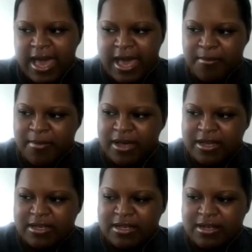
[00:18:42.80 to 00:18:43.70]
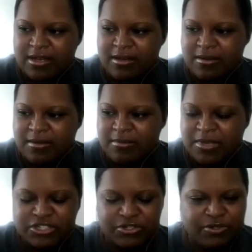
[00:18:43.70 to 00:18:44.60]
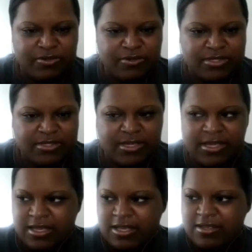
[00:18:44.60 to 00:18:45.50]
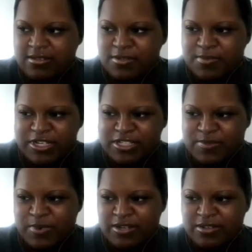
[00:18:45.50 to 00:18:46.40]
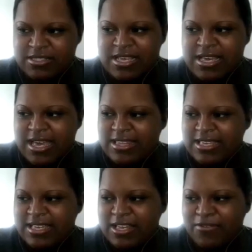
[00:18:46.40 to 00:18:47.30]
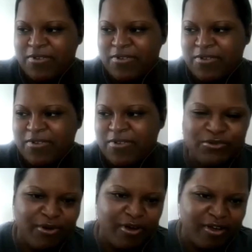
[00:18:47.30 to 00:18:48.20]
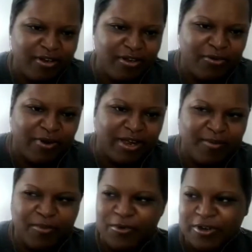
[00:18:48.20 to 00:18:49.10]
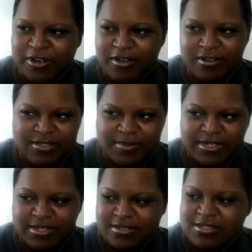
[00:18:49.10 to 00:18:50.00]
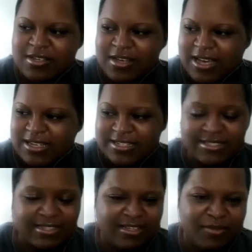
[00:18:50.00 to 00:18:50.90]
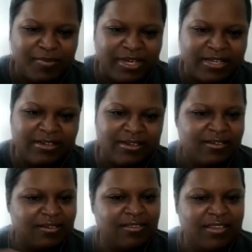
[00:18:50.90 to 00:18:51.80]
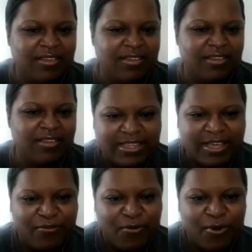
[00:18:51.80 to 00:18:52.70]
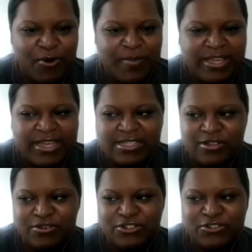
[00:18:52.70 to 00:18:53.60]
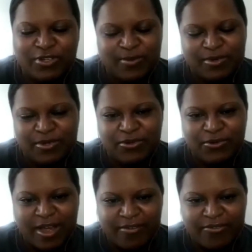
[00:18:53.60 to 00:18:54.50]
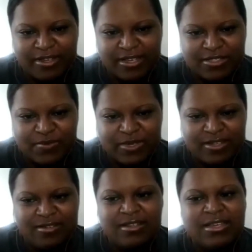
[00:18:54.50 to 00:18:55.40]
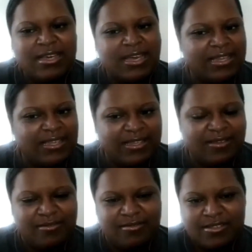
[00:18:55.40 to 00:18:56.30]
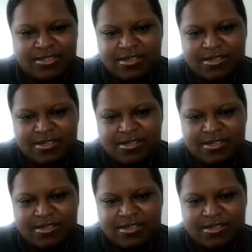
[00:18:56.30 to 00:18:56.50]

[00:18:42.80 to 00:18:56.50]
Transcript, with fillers: add my my show notes into Buzzsprouts. And then if I want to do an audiogram or they call it something else, I just click the button. They create that for me as long as you upload the graphic as well. And then it's